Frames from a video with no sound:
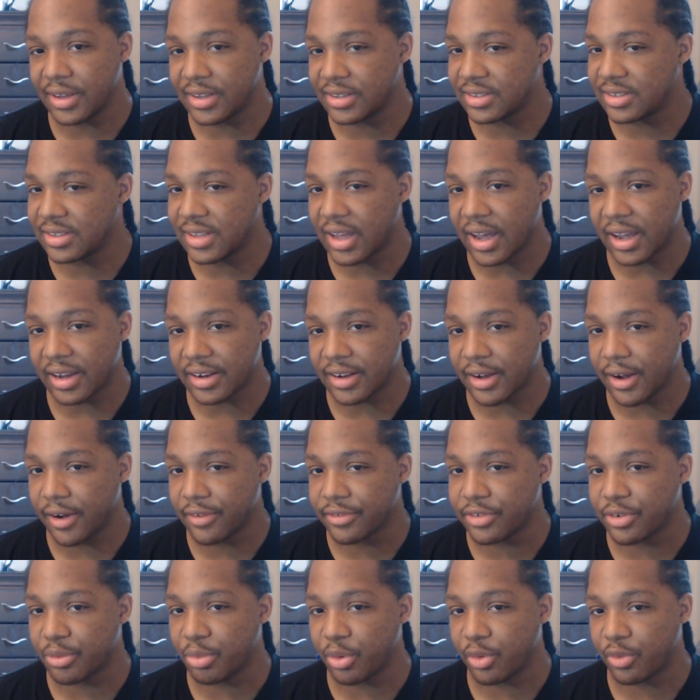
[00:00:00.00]
not
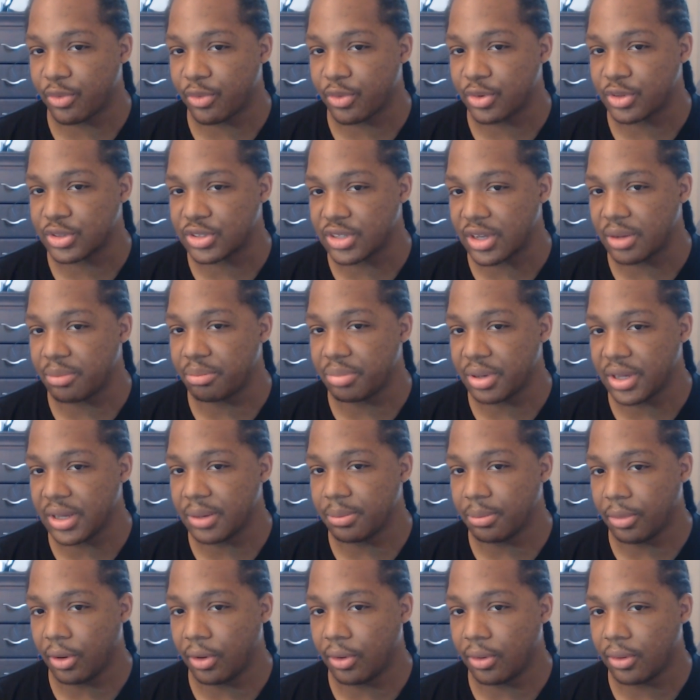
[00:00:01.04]
comfortable for some people.